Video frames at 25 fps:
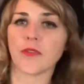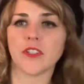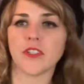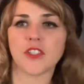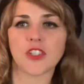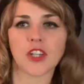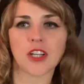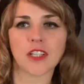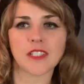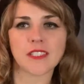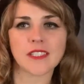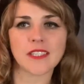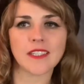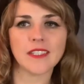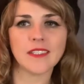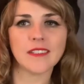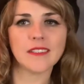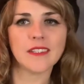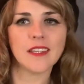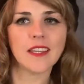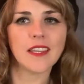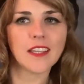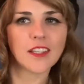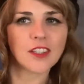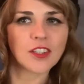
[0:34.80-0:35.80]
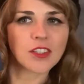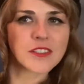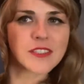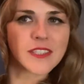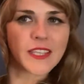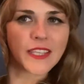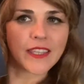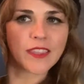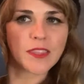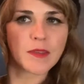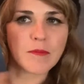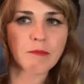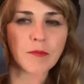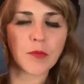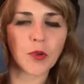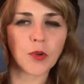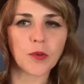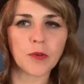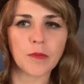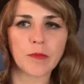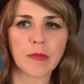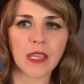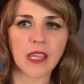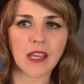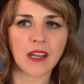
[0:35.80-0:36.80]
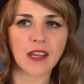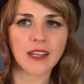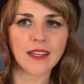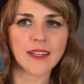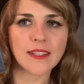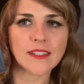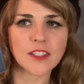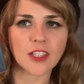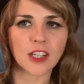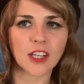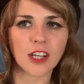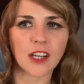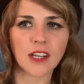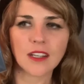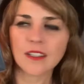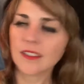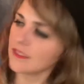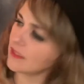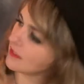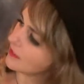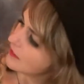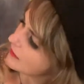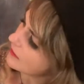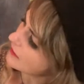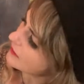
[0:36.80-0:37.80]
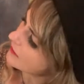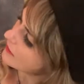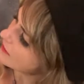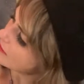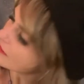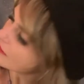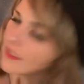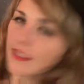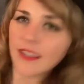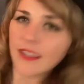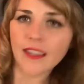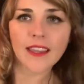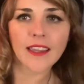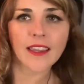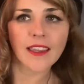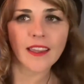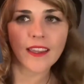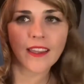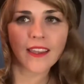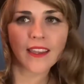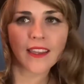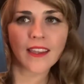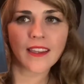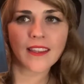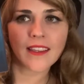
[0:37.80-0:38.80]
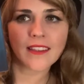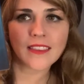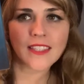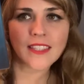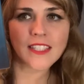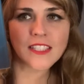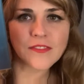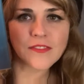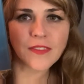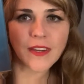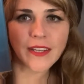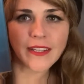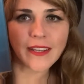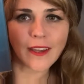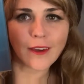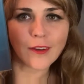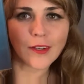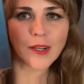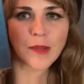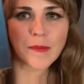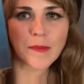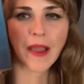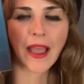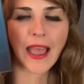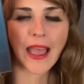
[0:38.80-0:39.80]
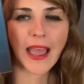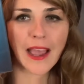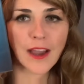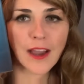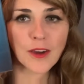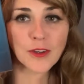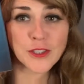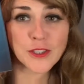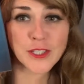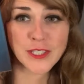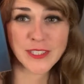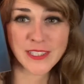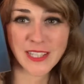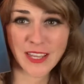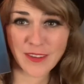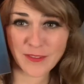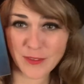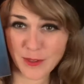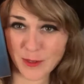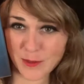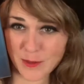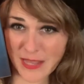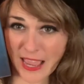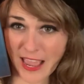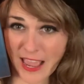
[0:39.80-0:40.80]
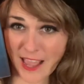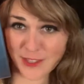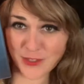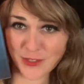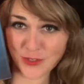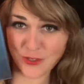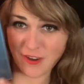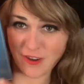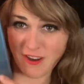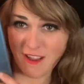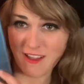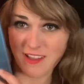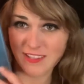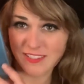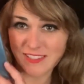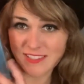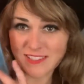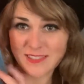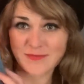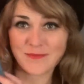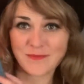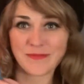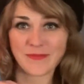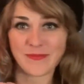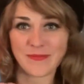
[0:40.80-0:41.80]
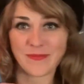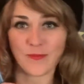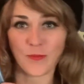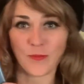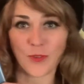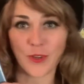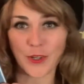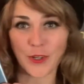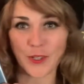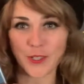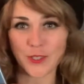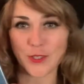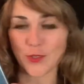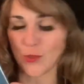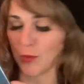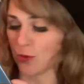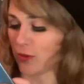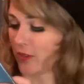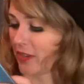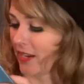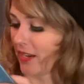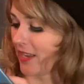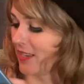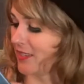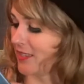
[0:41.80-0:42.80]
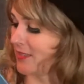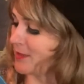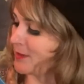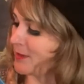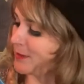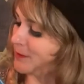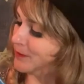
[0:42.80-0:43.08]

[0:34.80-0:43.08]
Johnson. Looks like the moon behind her. Let's find out about how she saved those astronauts, what her story is.